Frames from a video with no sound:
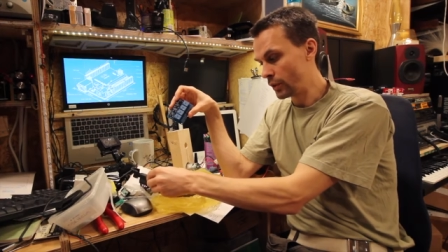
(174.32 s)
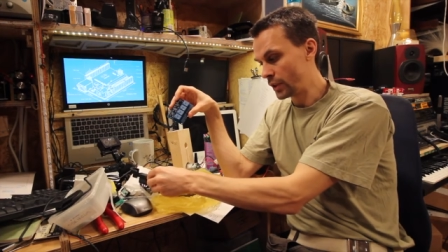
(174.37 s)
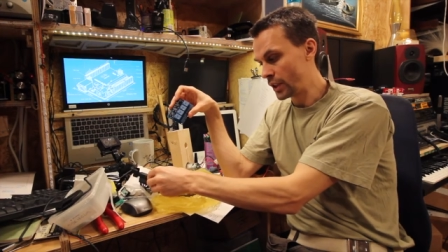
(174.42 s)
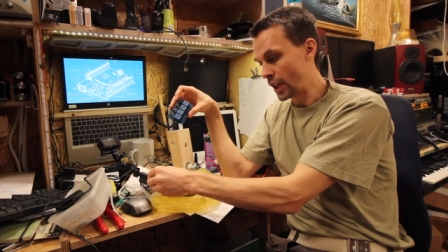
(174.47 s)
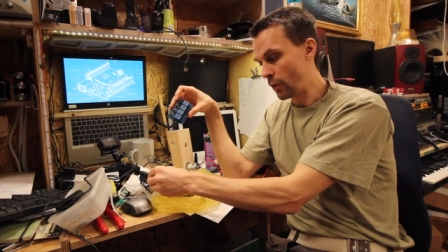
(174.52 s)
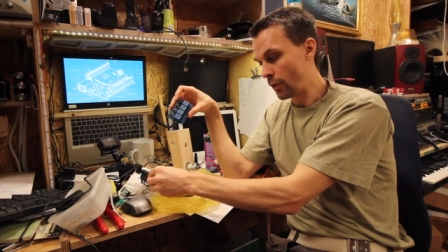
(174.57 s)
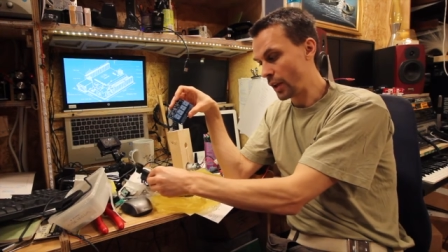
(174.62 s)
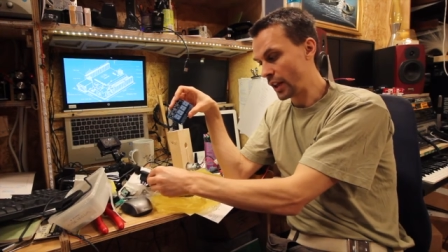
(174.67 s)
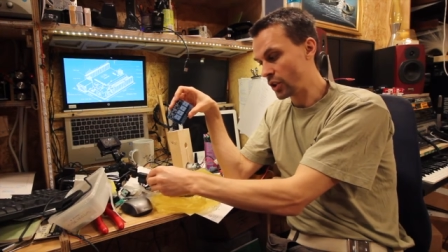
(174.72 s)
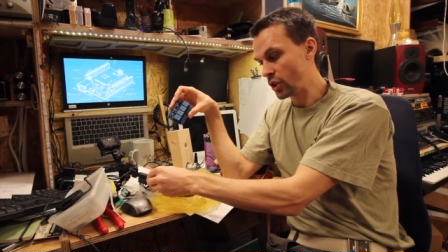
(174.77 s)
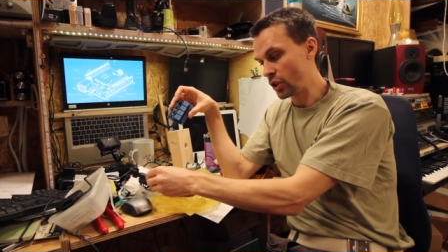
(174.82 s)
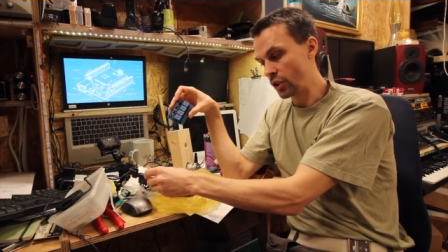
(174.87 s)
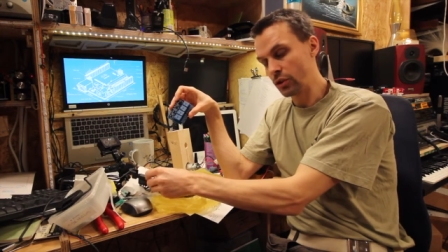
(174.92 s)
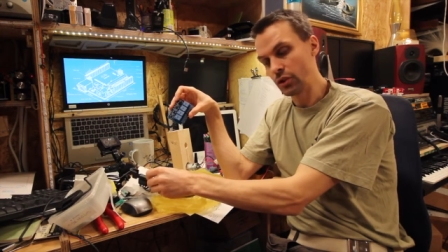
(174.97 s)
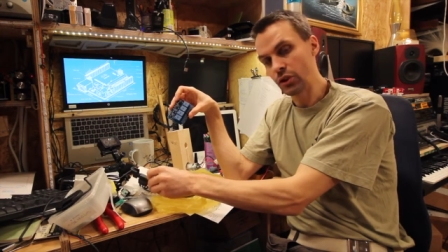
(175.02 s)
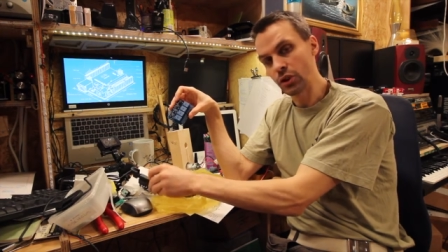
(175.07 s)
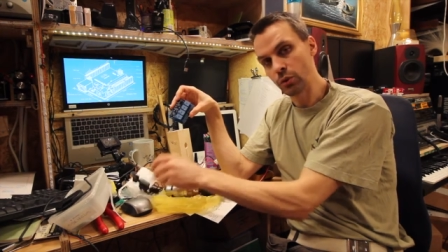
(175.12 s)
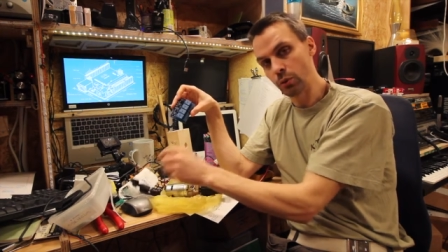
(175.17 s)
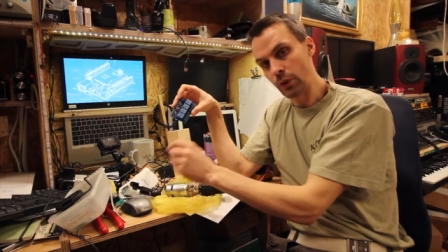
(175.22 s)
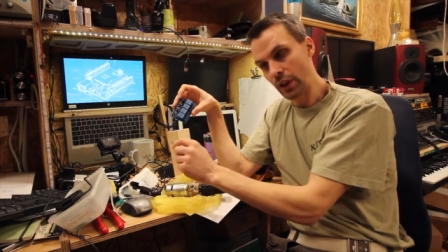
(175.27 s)
direction
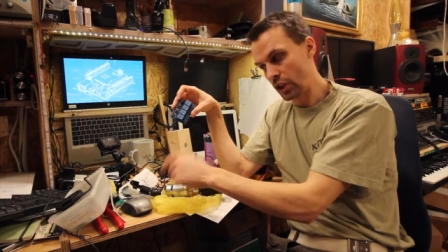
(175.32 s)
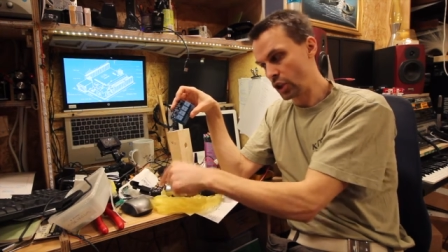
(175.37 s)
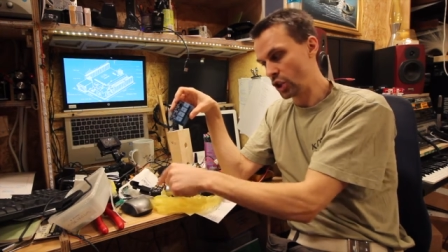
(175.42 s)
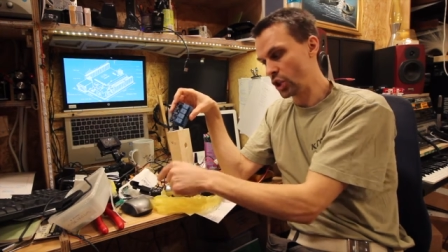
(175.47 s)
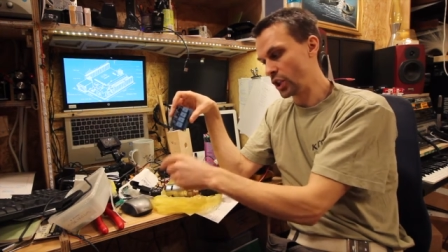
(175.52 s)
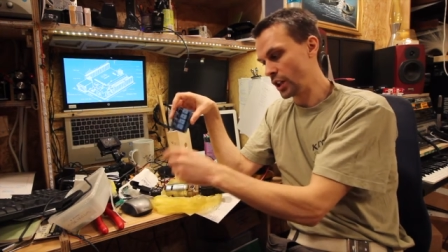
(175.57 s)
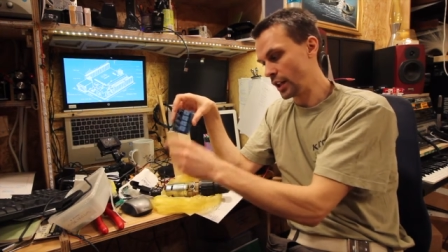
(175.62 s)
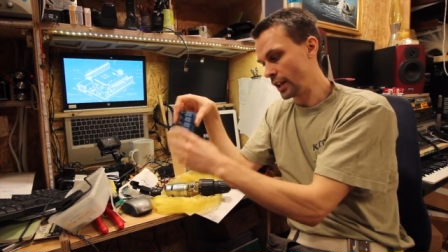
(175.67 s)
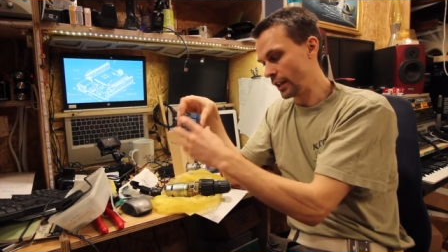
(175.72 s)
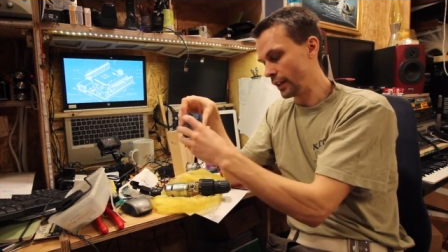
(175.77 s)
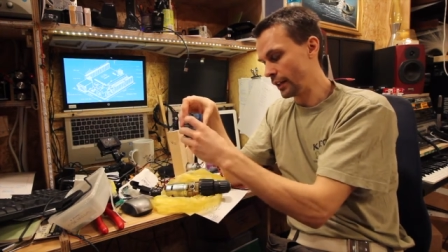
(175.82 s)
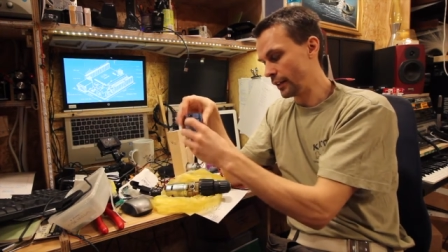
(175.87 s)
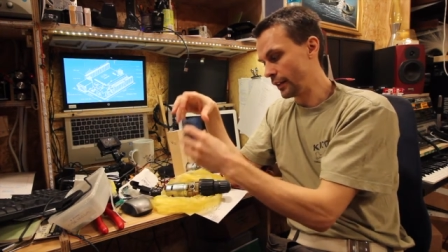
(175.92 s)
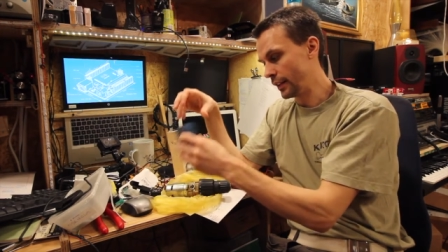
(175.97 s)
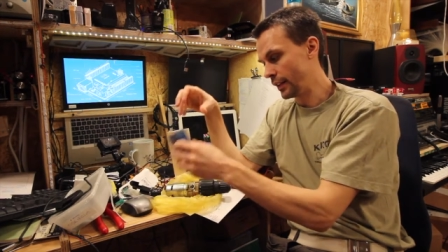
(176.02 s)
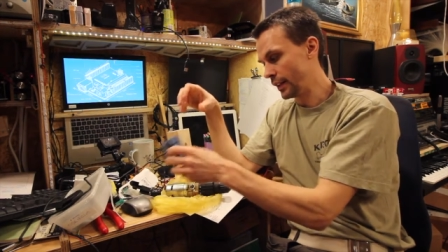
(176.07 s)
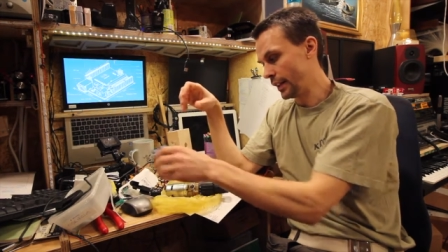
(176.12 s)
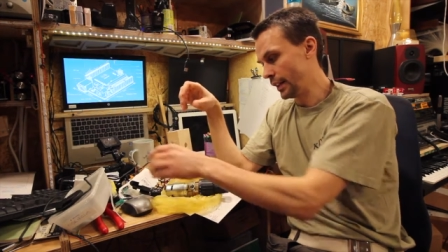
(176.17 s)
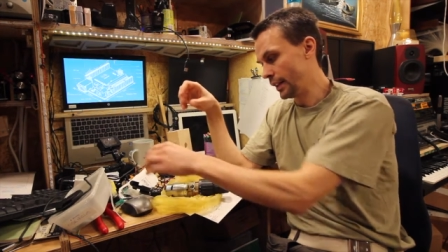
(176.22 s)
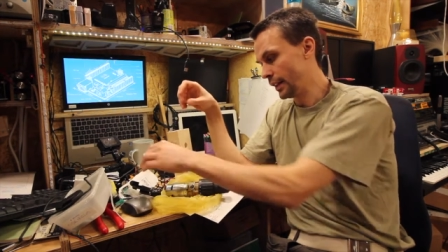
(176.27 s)
switch in
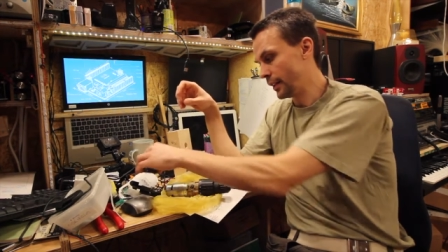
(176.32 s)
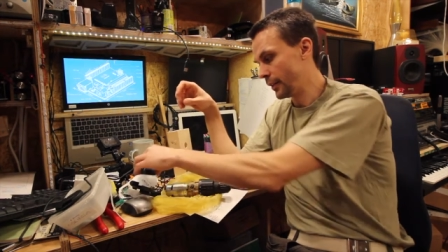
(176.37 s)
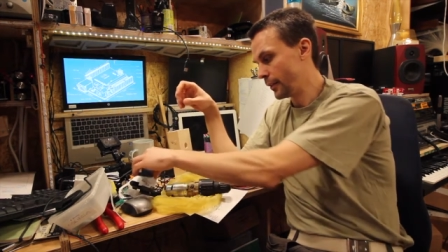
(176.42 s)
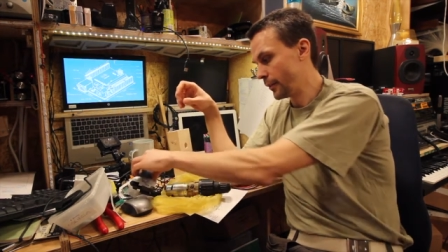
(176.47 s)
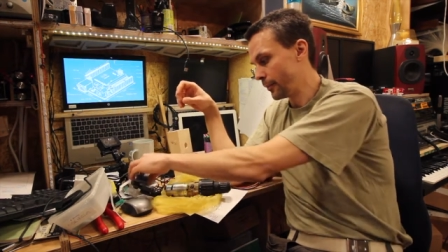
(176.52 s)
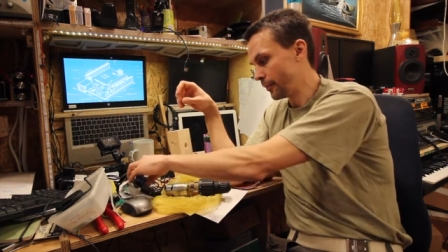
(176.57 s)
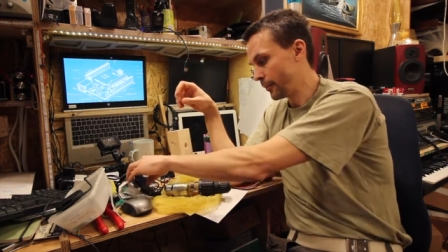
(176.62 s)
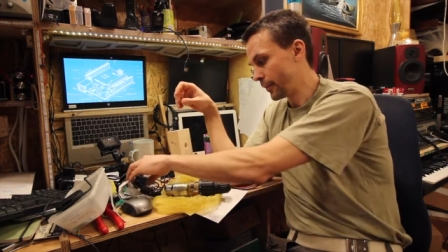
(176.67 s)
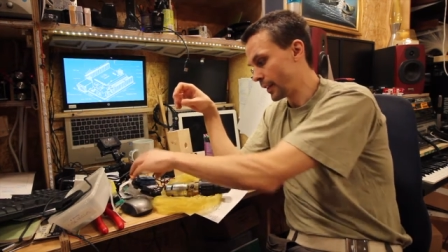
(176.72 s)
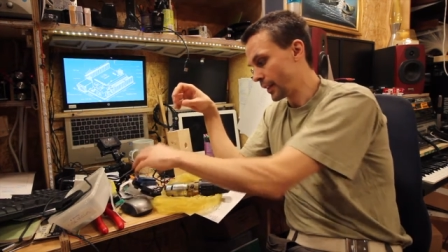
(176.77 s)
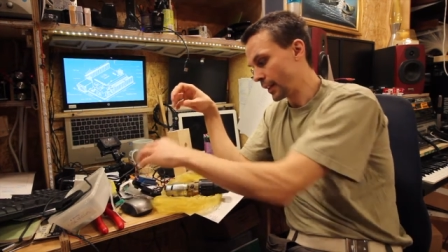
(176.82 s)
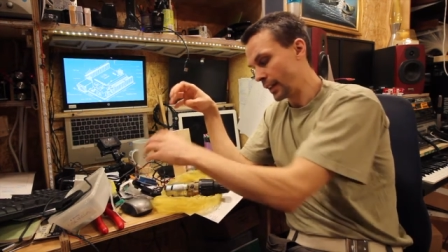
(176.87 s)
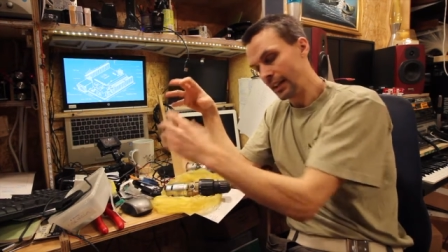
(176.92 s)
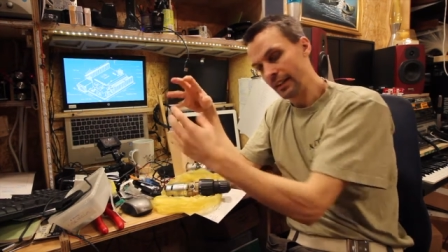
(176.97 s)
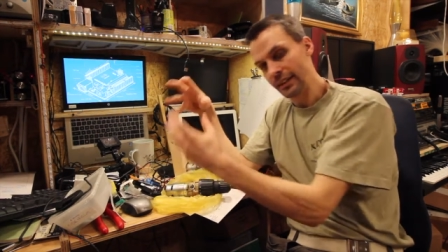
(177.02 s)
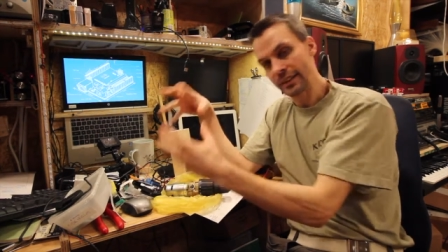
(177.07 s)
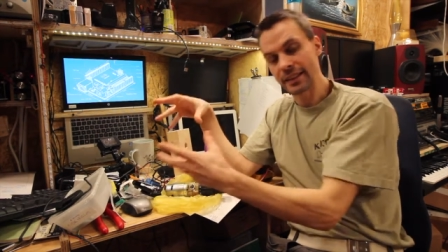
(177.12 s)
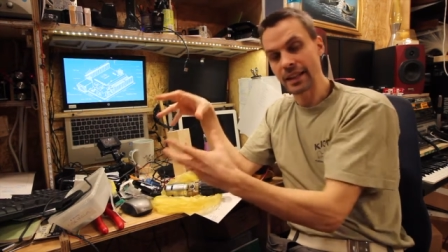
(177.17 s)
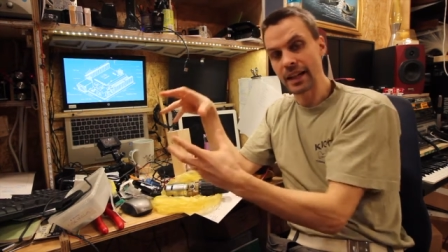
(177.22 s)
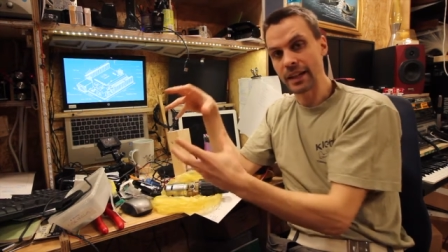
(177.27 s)
the
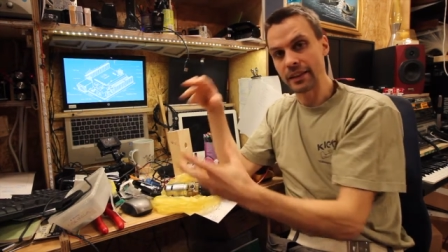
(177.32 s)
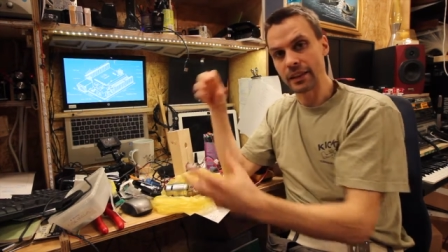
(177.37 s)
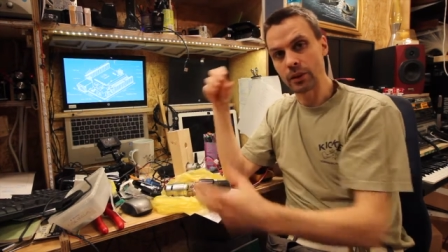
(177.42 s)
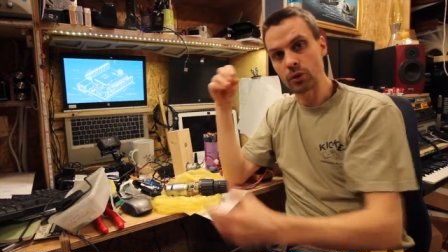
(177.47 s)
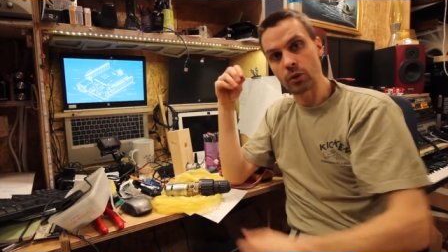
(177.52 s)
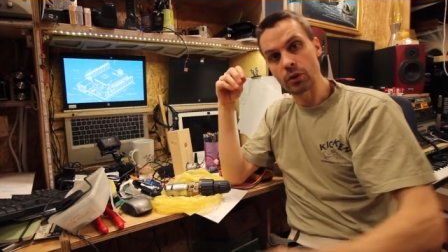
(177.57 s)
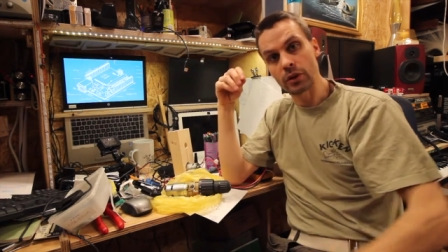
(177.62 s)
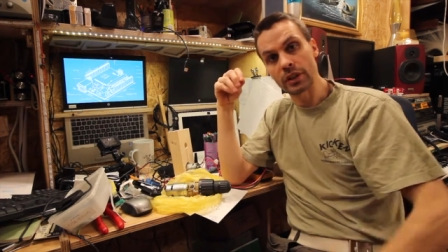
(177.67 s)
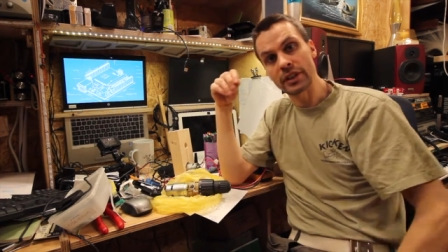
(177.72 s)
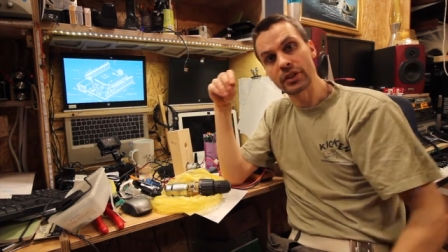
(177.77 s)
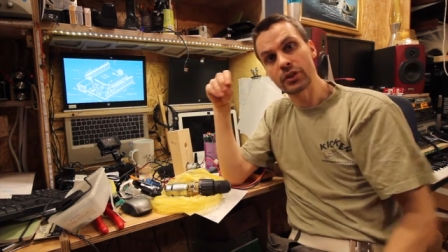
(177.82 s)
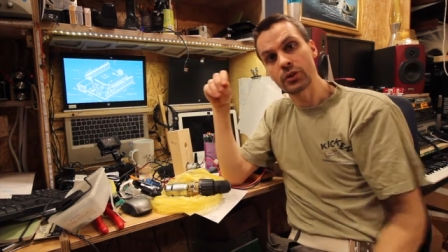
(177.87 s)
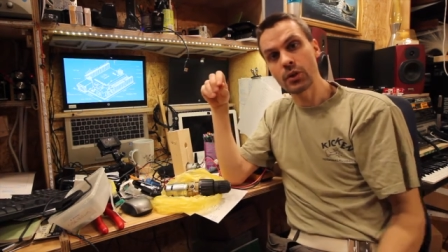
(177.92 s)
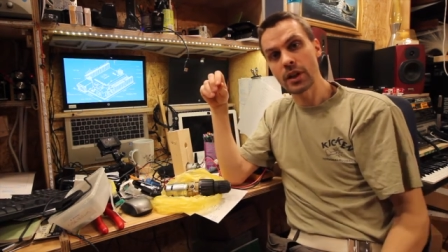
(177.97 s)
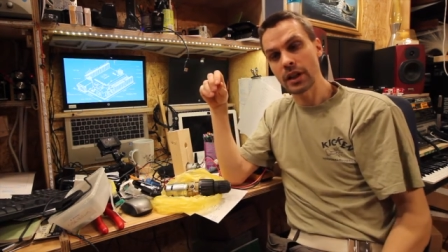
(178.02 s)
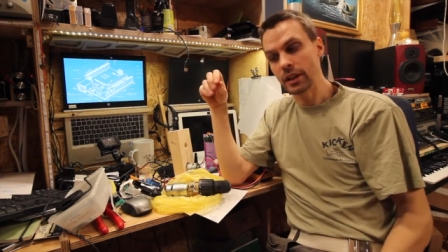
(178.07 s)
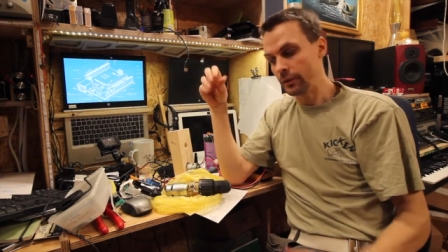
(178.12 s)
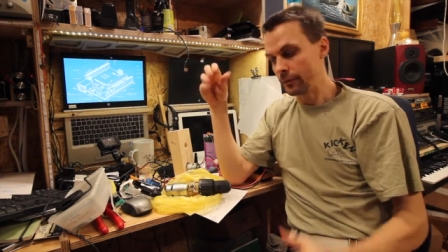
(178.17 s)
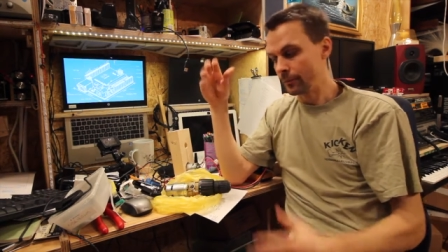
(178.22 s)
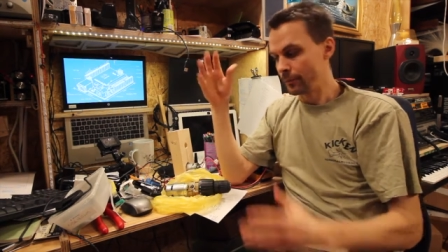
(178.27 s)
inside the cordless
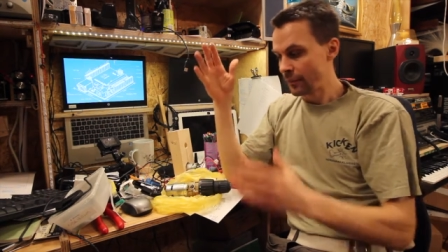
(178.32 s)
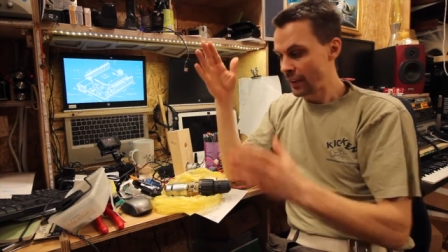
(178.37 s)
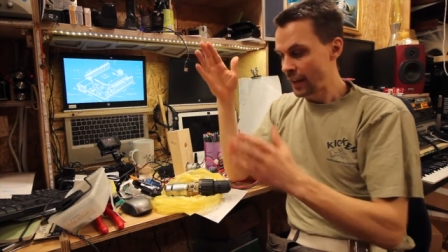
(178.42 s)
drill.